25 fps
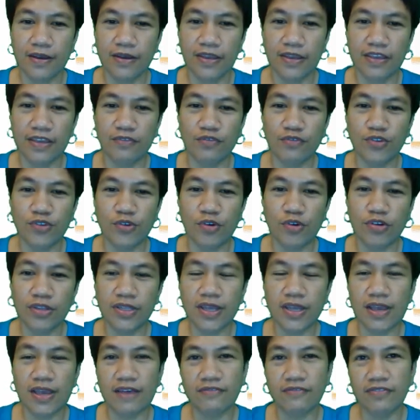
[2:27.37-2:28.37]
if you
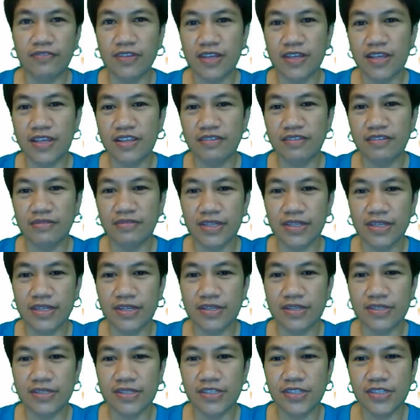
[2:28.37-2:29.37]
only have the
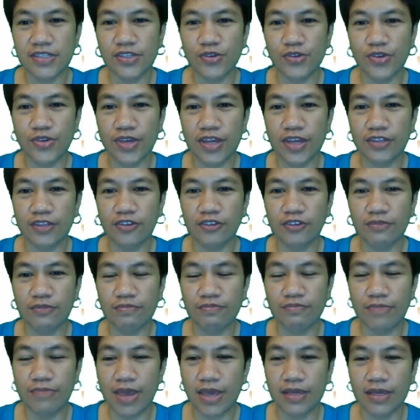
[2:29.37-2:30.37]
ingredients, you cannot
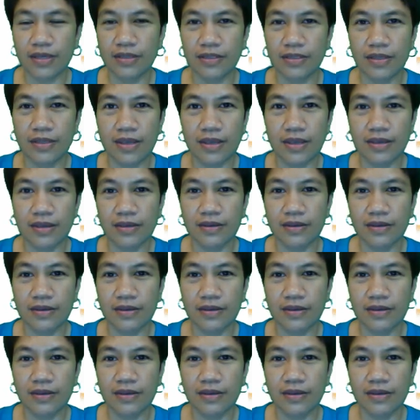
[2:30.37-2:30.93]
bake the